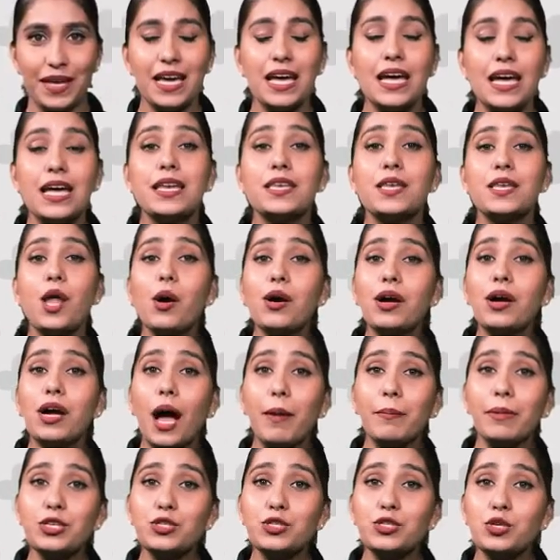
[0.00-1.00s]
Now,
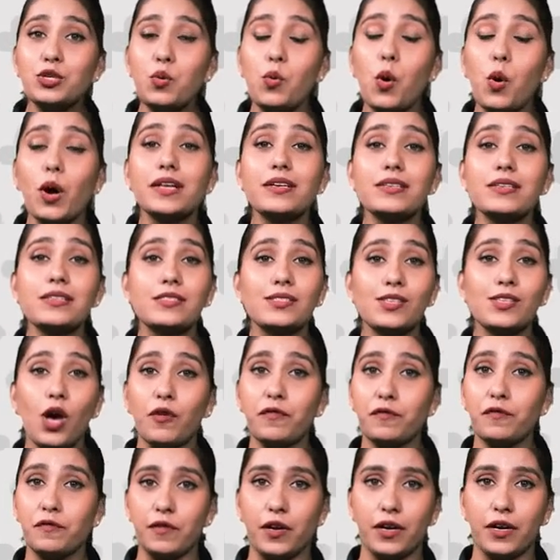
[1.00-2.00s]
coming to what is
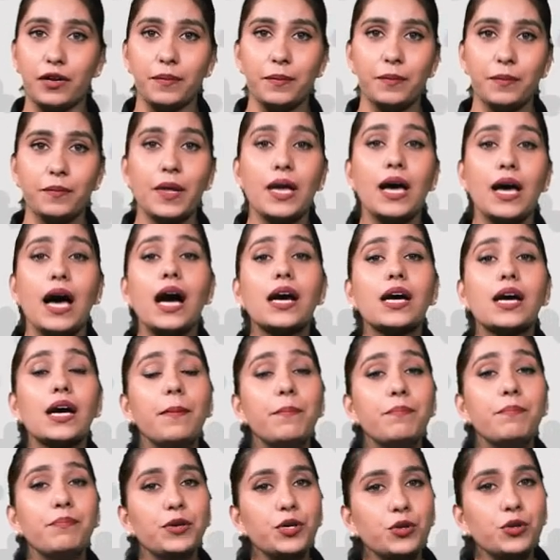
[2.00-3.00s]
software. A
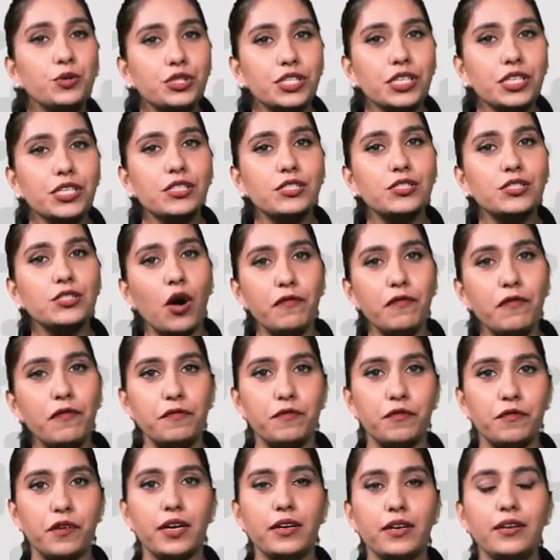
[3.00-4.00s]
computer
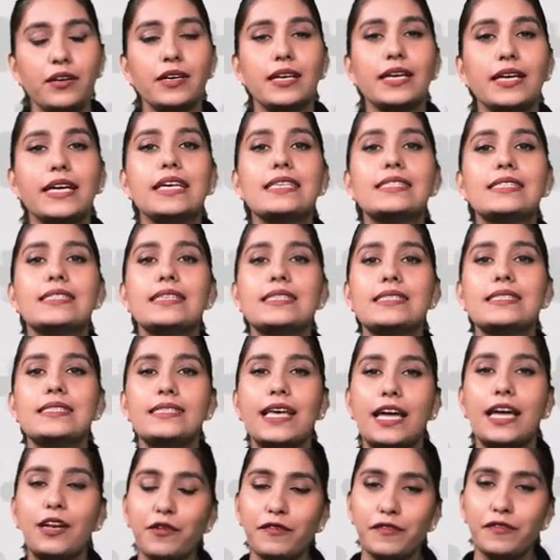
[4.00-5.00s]
software is the
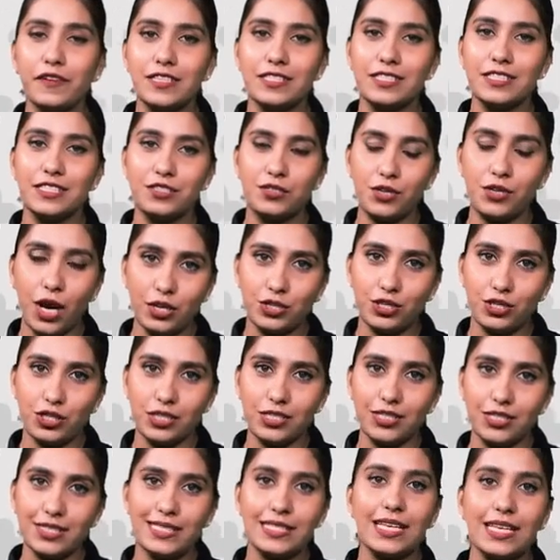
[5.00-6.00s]
set of
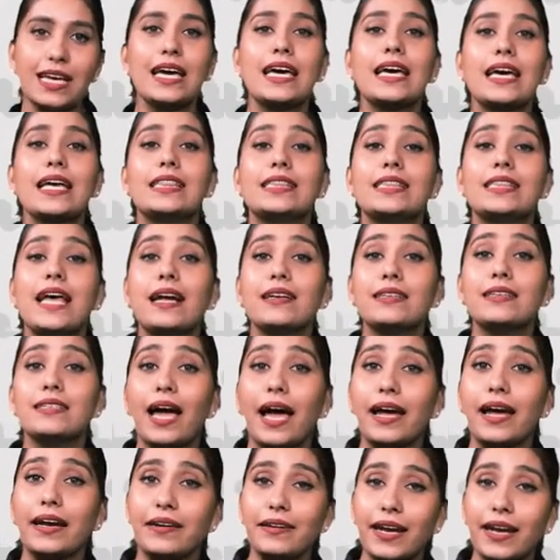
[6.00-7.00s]
instructions that
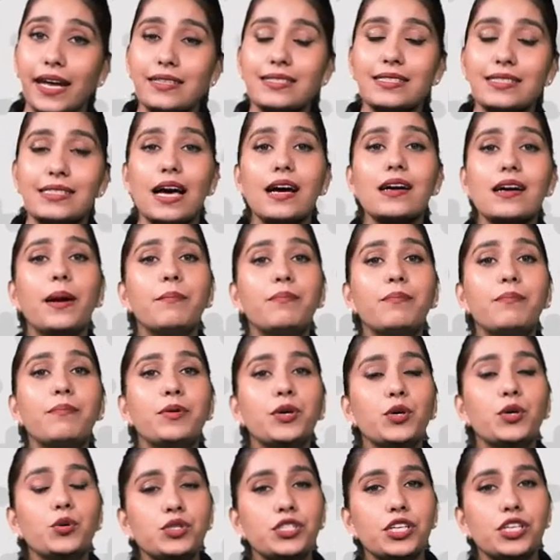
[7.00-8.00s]
directs a
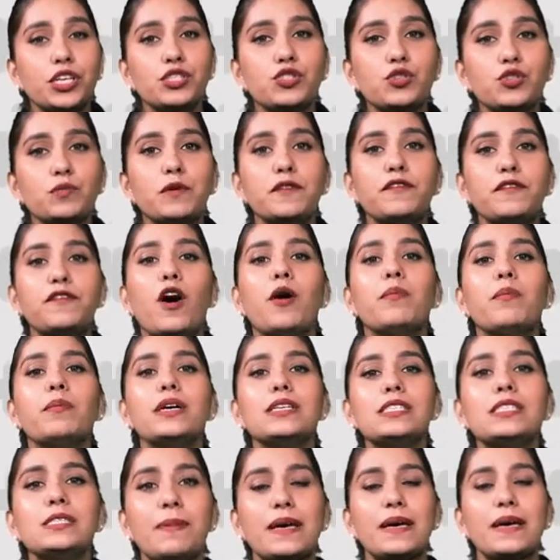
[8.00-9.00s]
computer to perform a
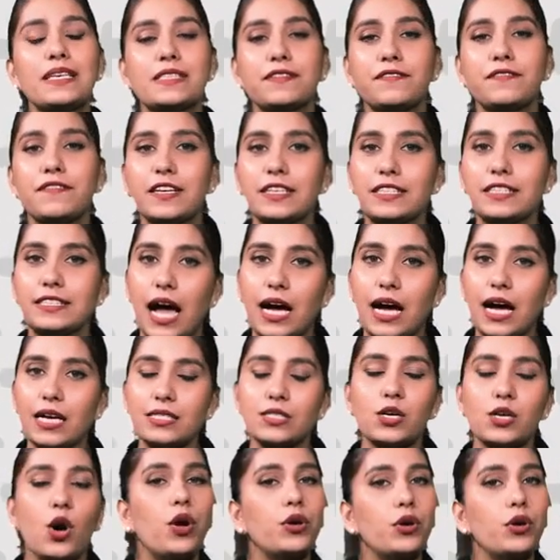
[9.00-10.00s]
specific task
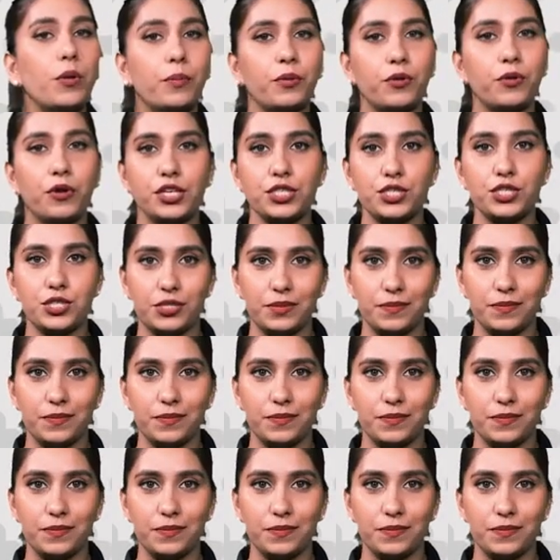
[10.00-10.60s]
or operation.